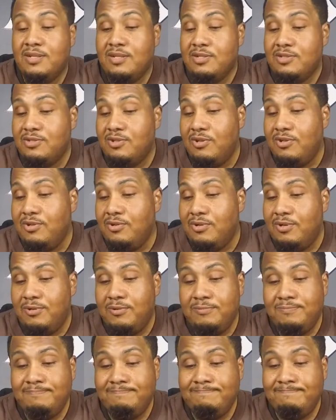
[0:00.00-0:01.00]
So you
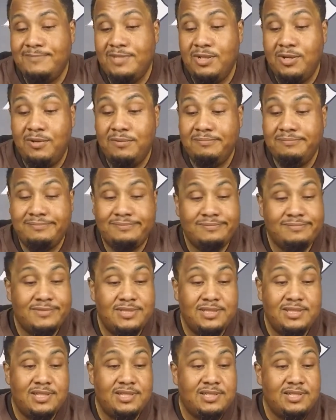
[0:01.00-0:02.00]
know,
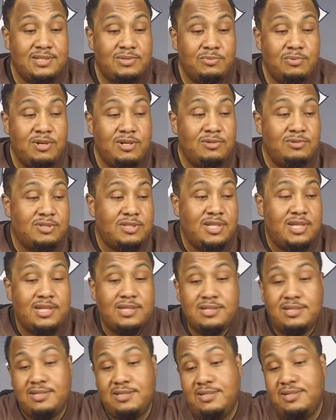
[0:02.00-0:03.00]
it's one of those
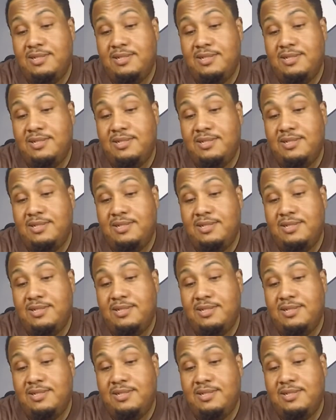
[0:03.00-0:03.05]
things.